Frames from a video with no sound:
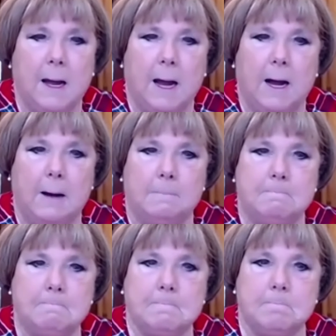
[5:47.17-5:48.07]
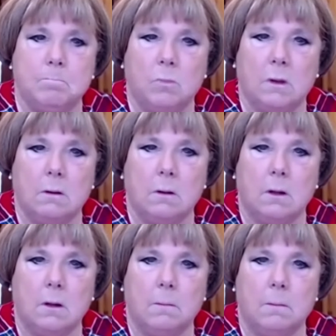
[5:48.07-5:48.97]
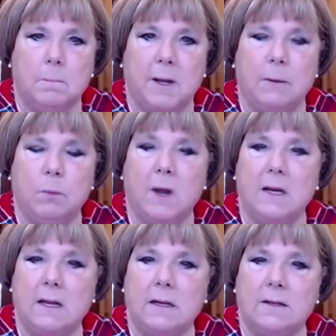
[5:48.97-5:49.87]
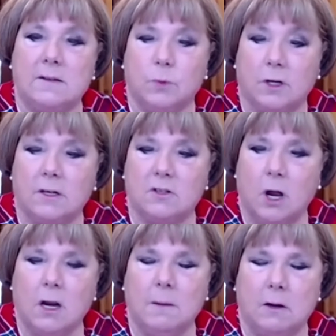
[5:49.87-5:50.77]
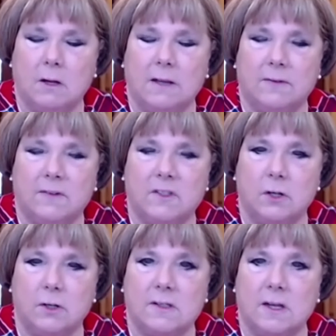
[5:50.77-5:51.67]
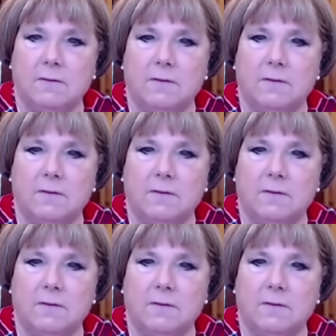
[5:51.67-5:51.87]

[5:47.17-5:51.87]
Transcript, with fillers: But I went, and this, we're going to talk about gifts to yourself.